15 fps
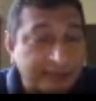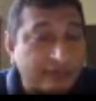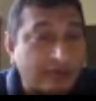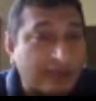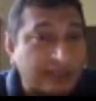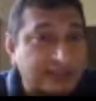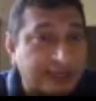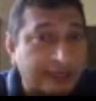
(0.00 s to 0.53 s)

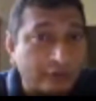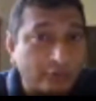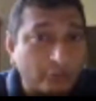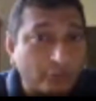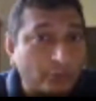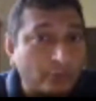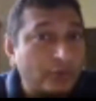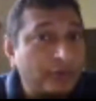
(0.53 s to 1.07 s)
invest and
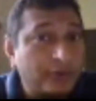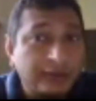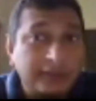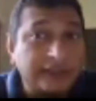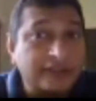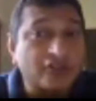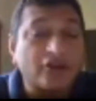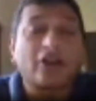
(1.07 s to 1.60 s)
do,
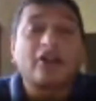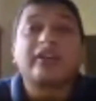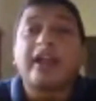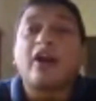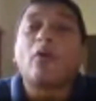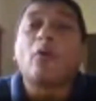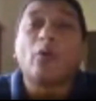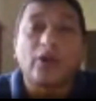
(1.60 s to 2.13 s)
it's not
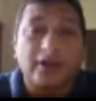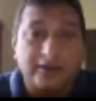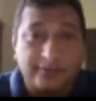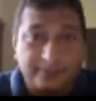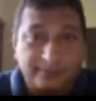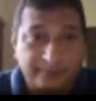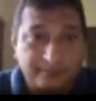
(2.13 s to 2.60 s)
their own.